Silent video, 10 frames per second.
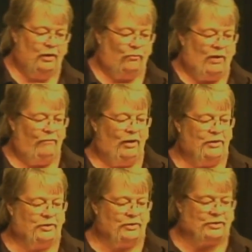
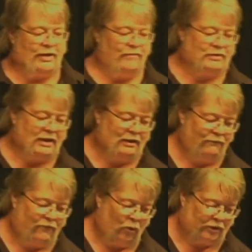Revelation
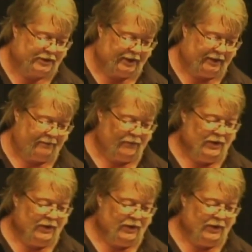17:14.